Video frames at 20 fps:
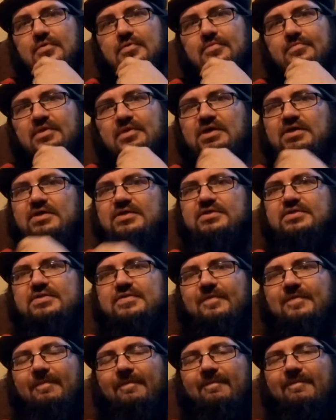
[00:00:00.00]
But
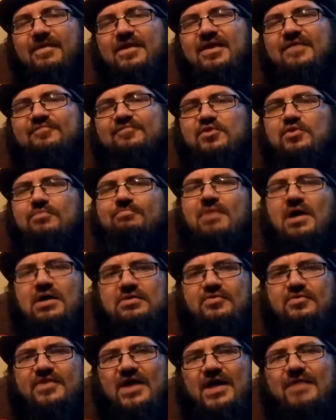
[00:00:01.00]
if you
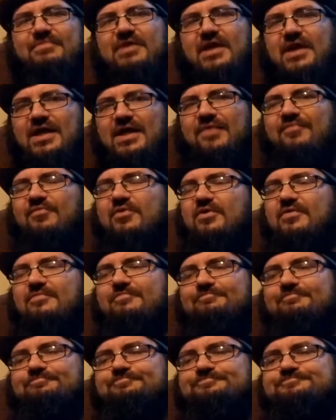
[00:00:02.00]
model that behavior,
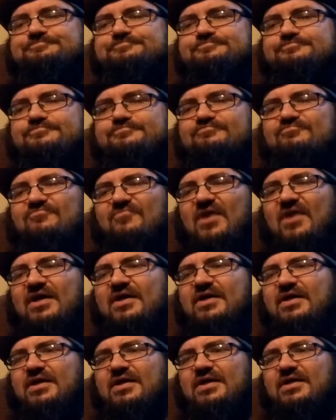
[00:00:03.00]

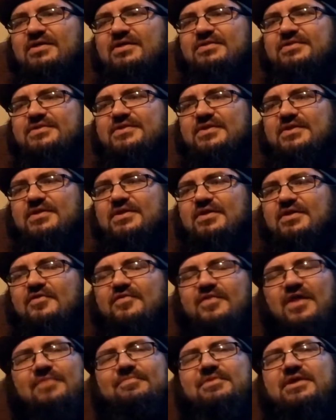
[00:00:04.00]
and
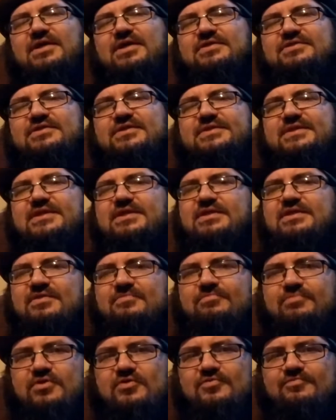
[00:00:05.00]
they begin to see an
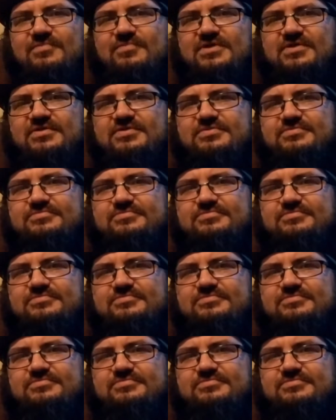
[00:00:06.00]
improvement